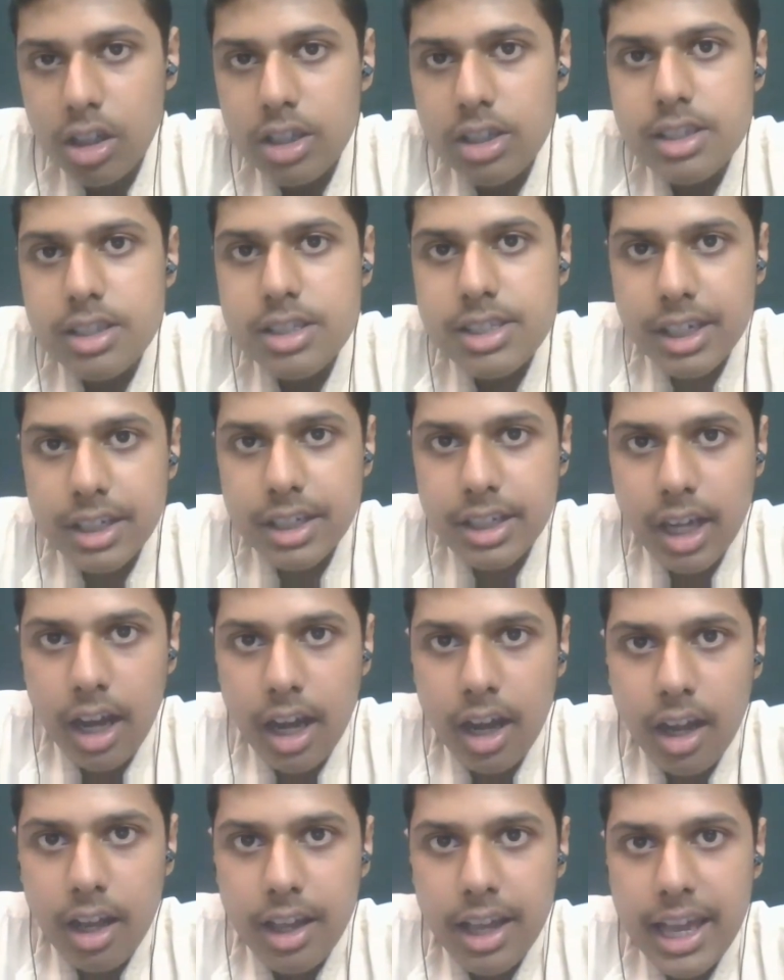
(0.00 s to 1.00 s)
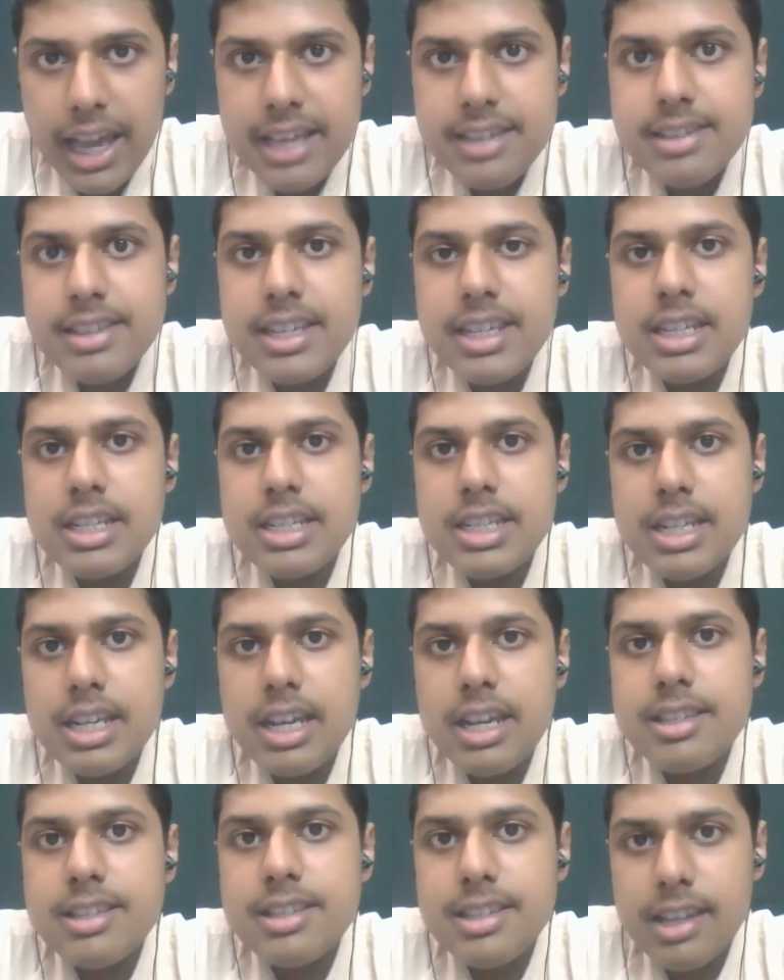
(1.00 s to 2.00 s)
seta, S-E-T-A,
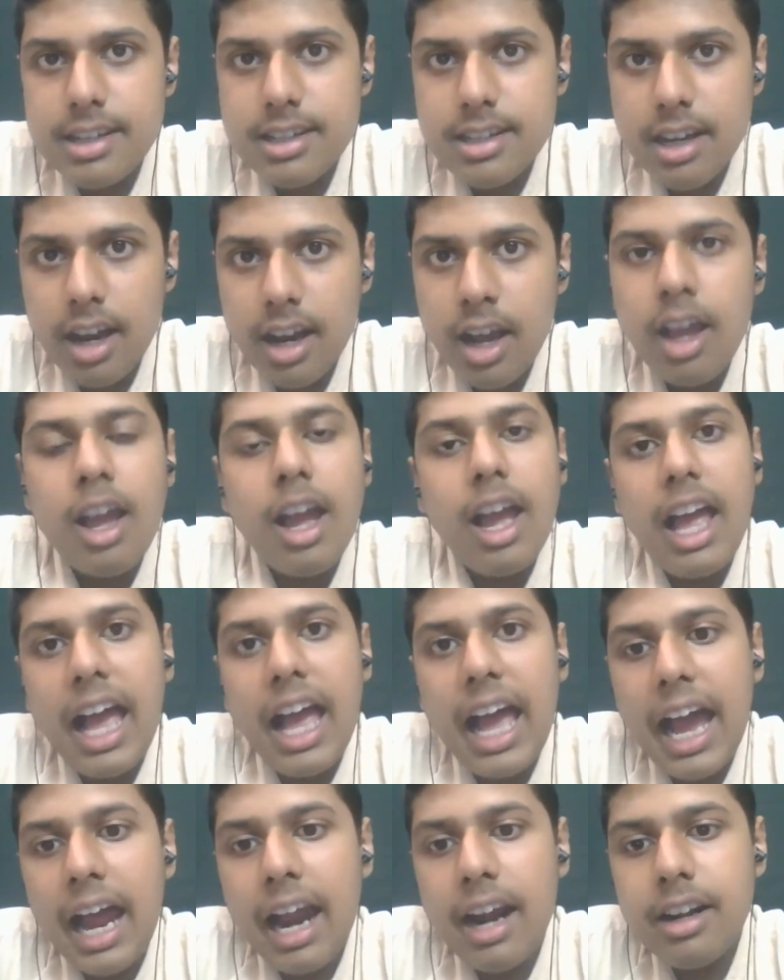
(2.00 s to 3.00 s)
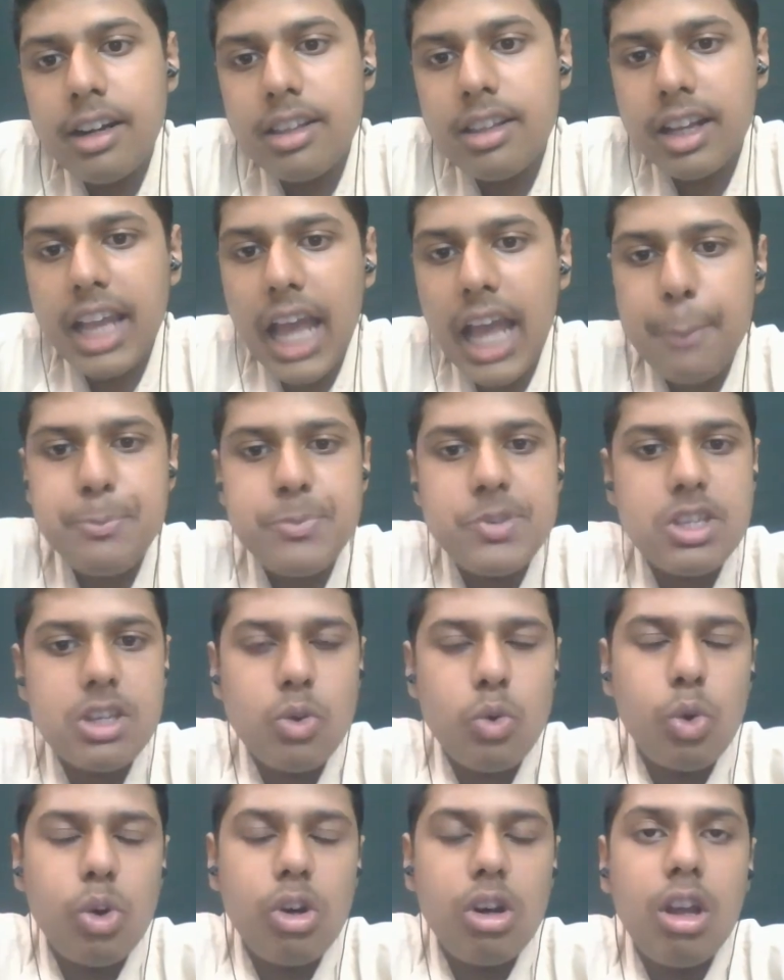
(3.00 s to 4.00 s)
seta, and the
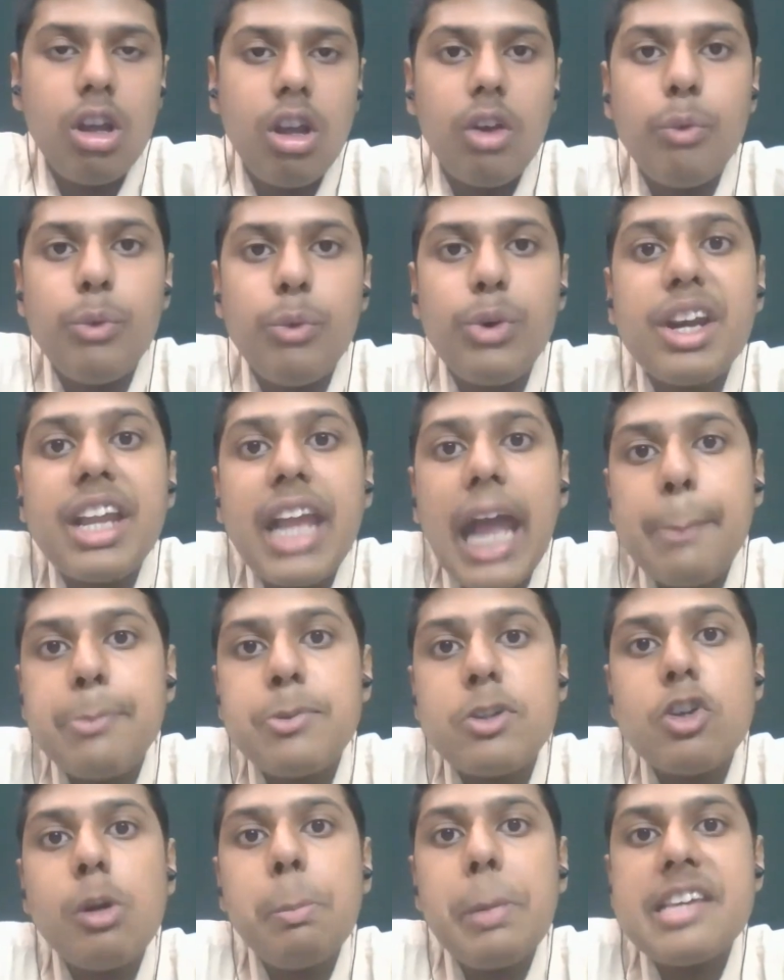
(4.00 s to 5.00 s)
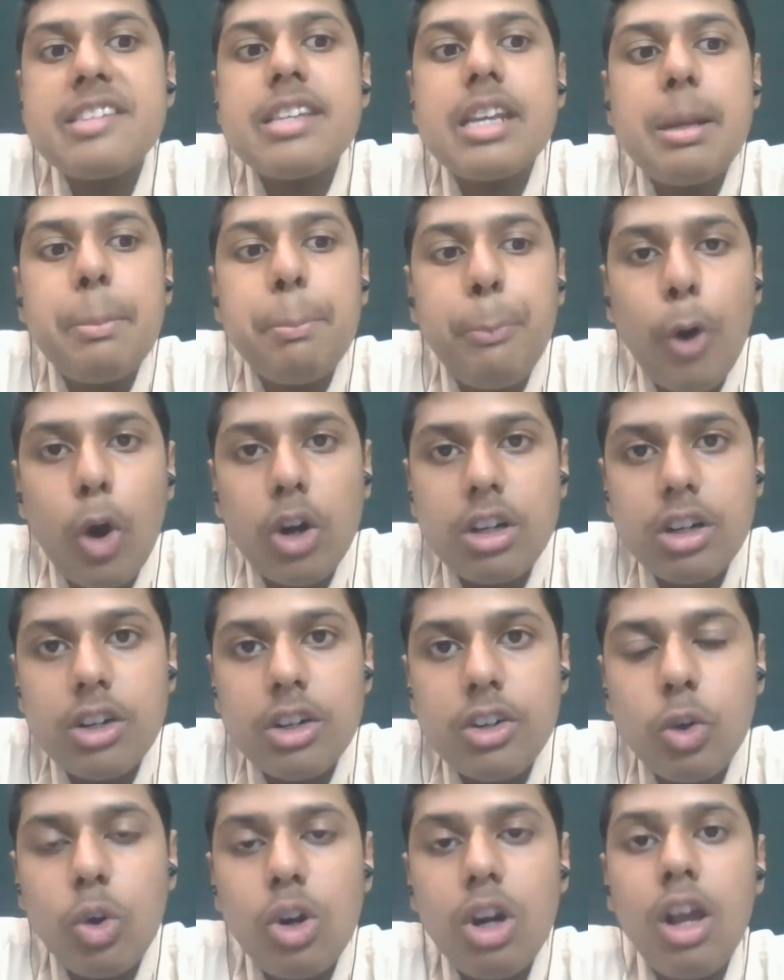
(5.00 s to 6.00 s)
capsule, where capsule plays an important
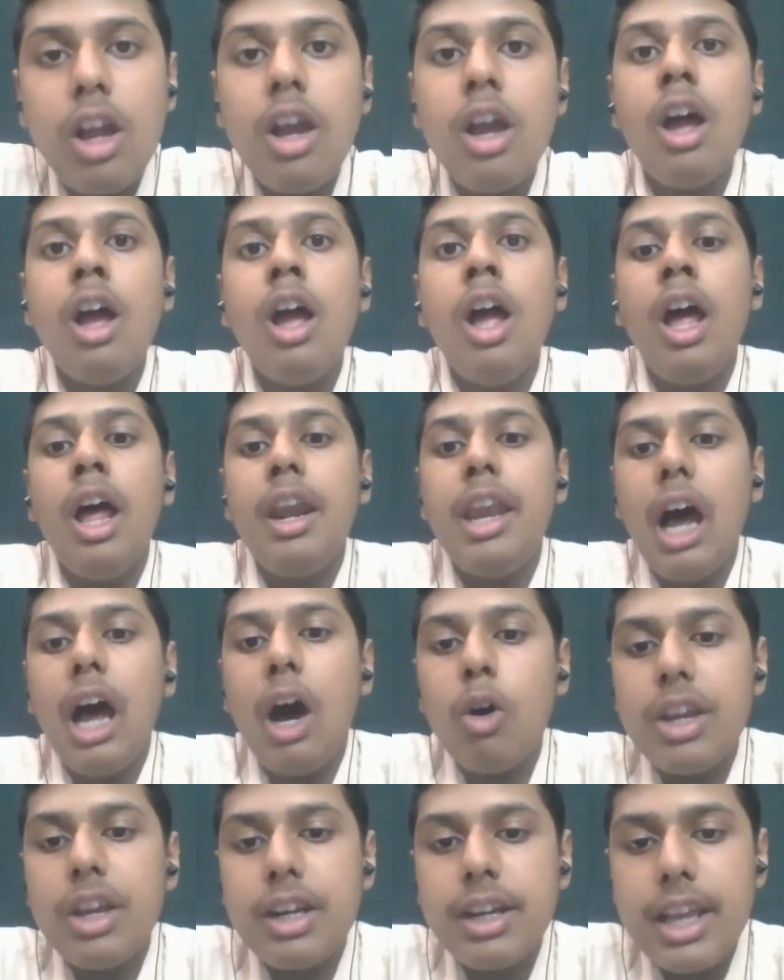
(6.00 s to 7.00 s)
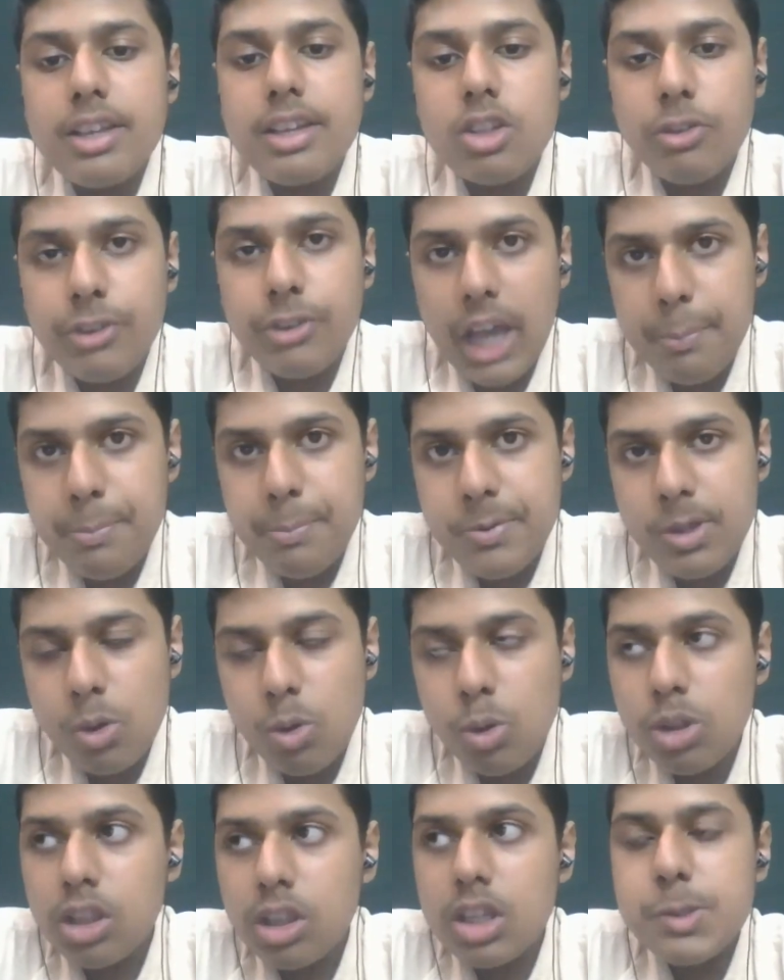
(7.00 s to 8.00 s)
role. Now in case of
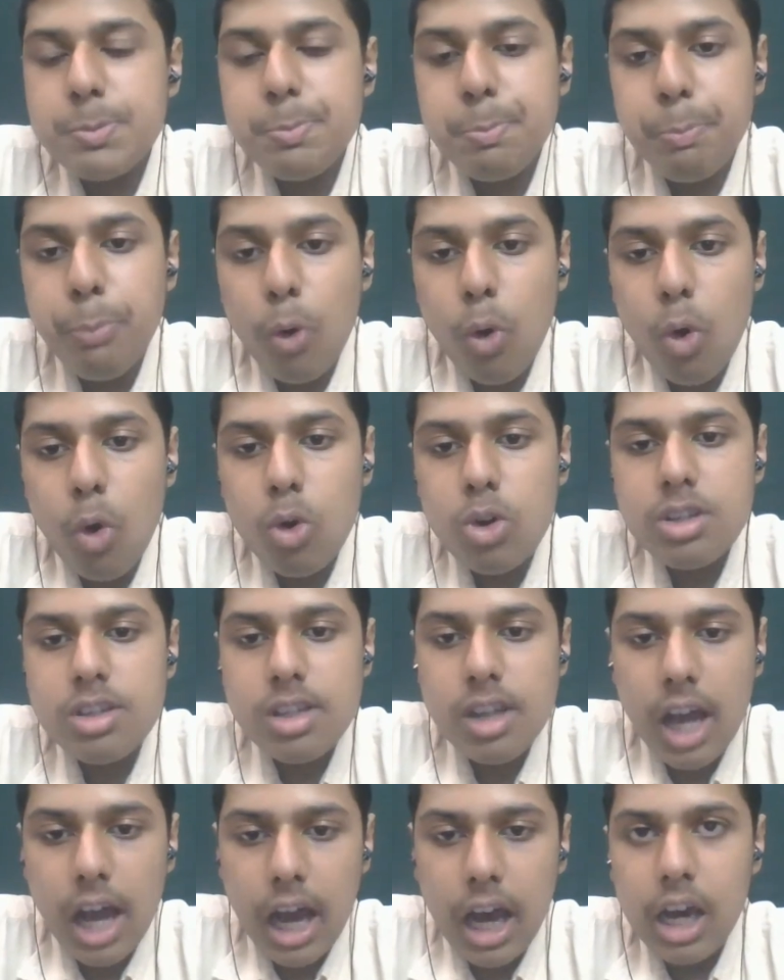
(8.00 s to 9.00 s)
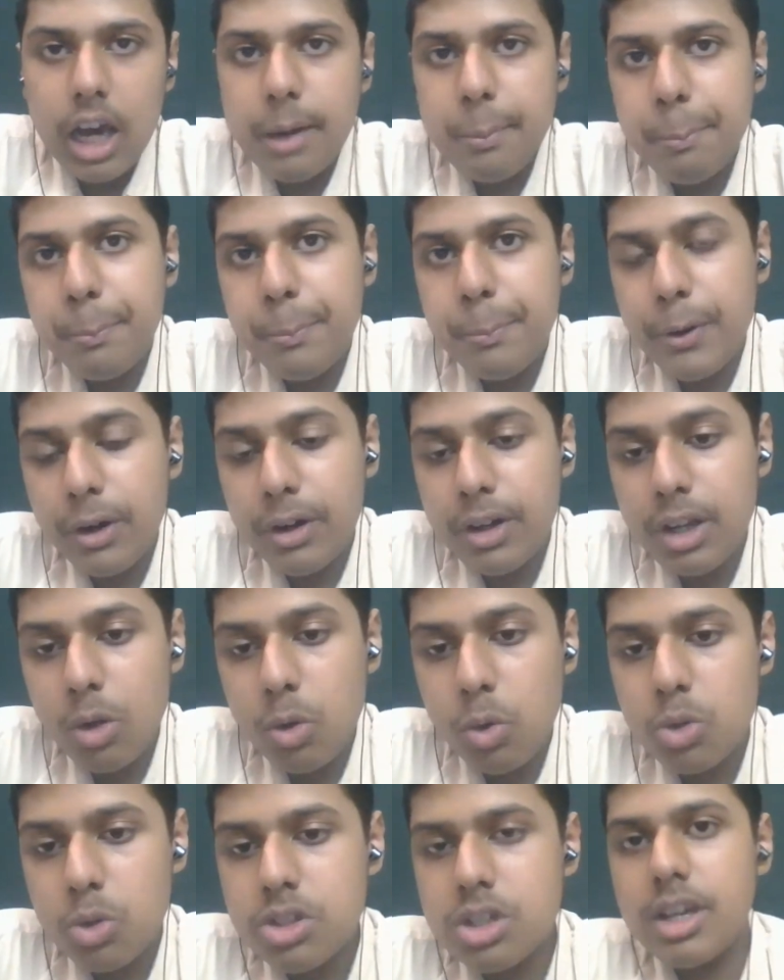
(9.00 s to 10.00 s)
capsule, the spores are
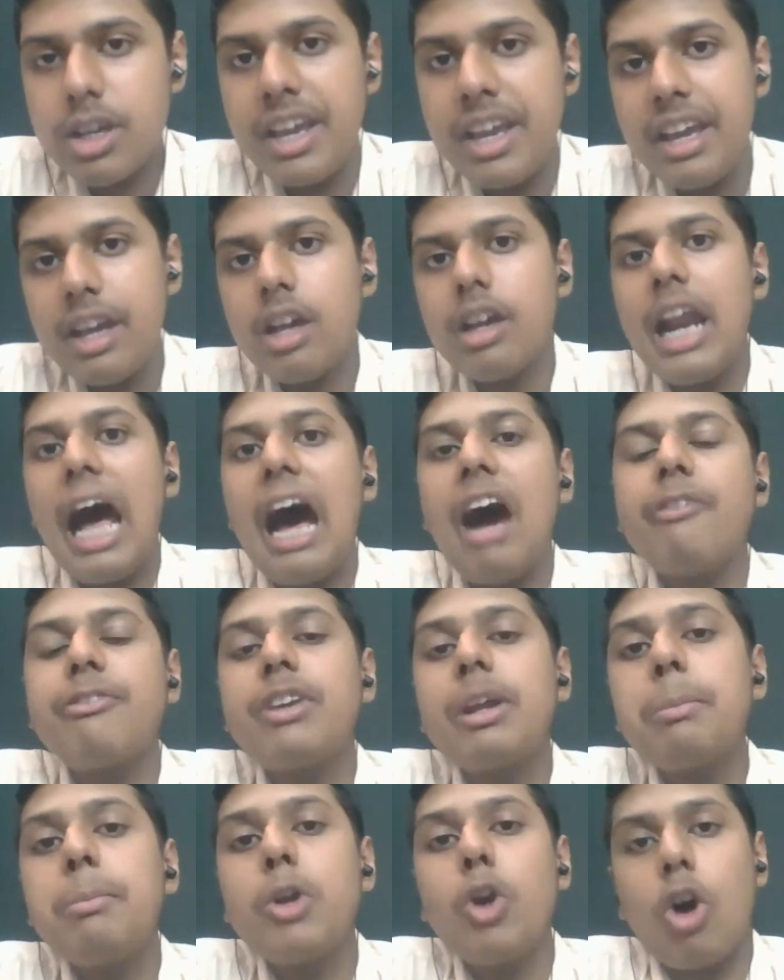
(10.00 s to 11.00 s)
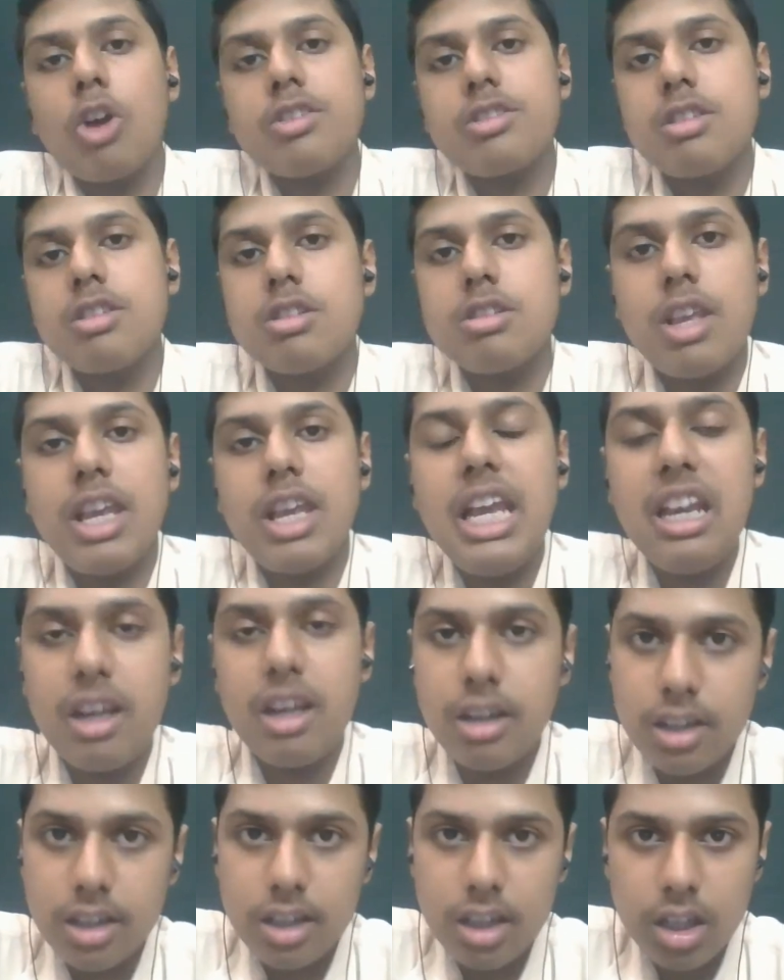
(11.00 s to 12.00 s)
produced here after meiosis. In
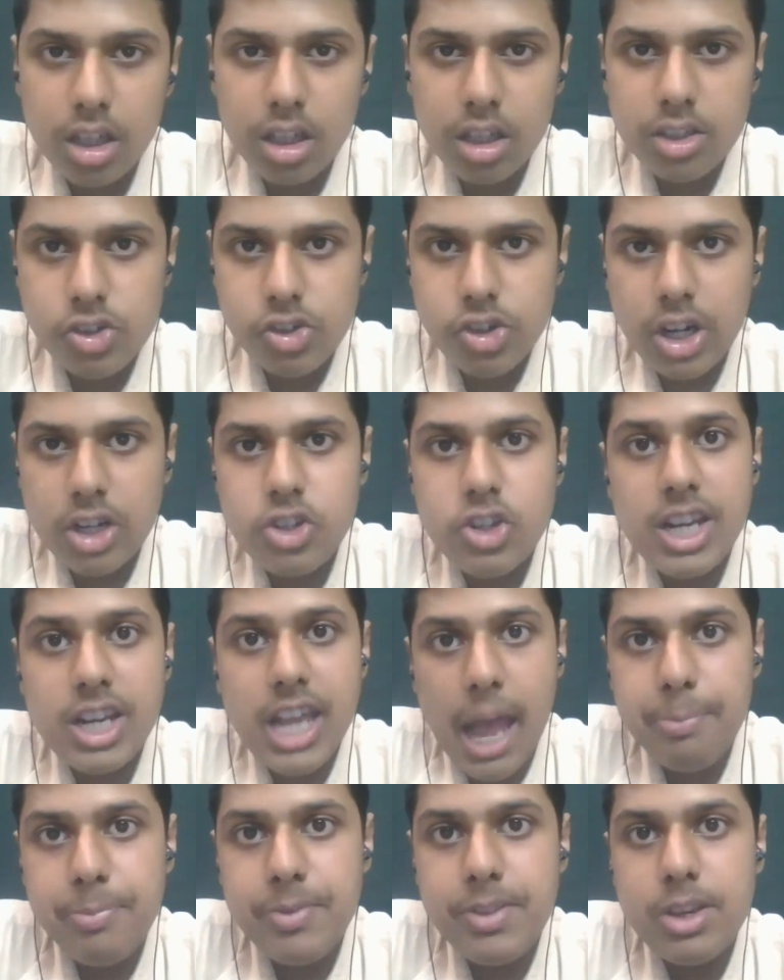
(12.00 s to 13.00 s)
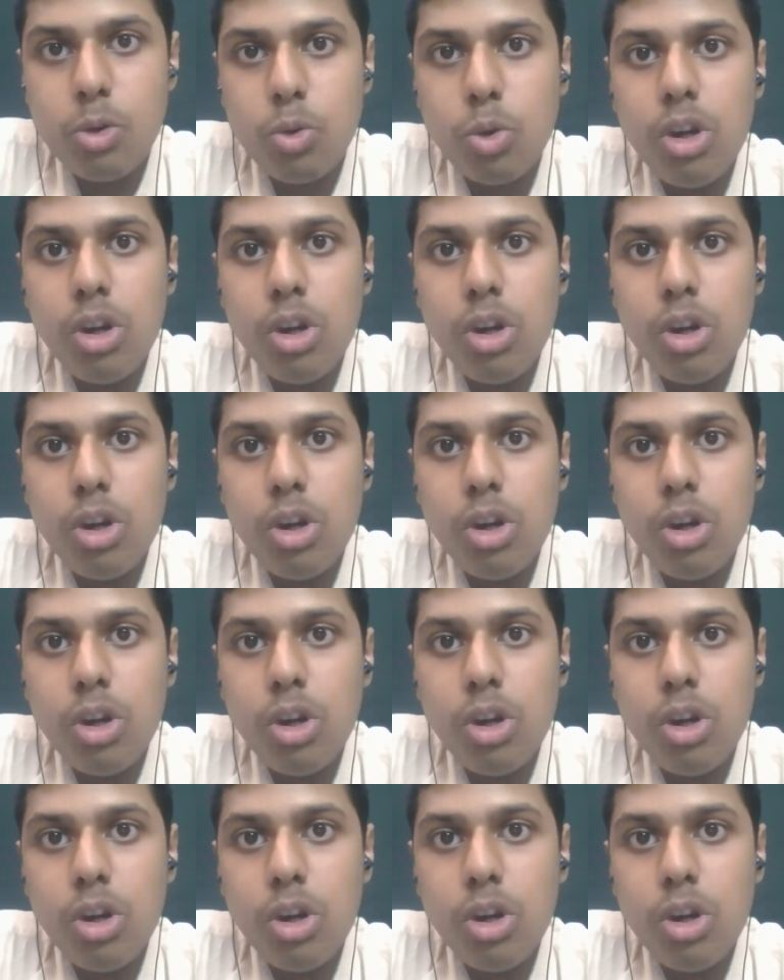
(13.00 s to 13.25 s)
the structure capsule,